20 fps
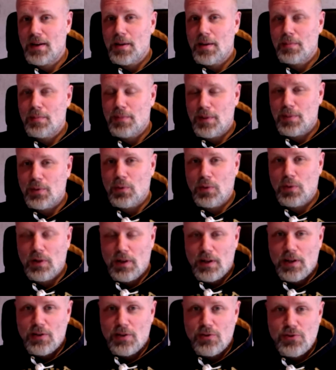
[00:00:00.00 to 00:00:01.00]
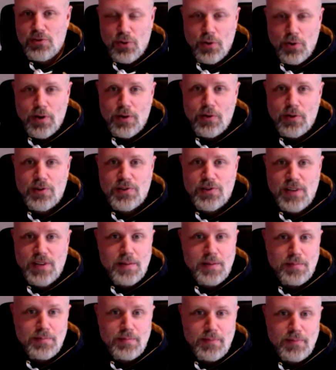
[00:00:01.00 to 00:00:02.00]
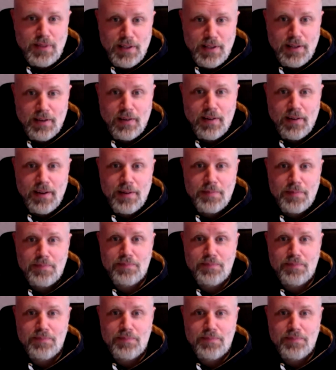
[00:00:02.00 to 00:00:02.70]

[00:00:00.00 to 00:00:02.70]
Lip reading: people will enjoy your site literally,